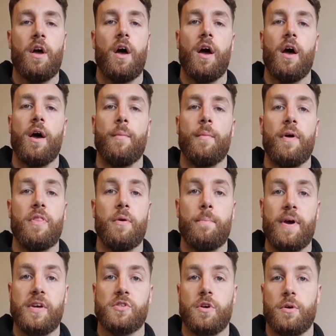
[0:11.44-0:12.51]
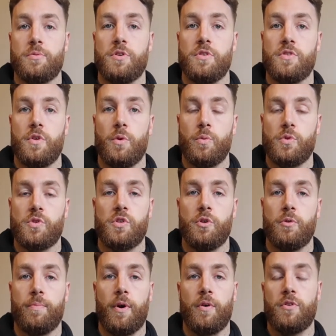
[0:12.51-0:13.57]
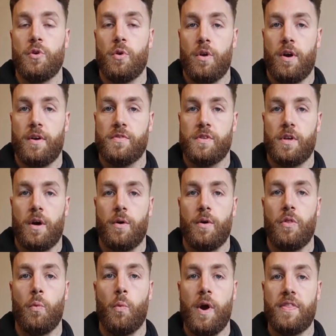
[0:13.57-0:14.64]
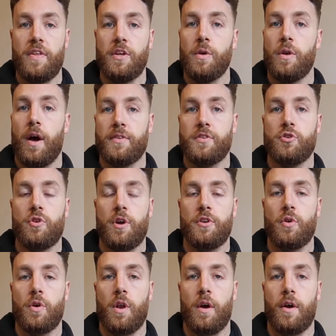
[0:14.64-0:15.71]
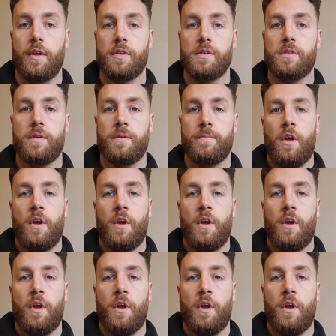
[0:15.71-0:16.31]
and the best options that will suit both your lifestyle and the way that you like to train your clients.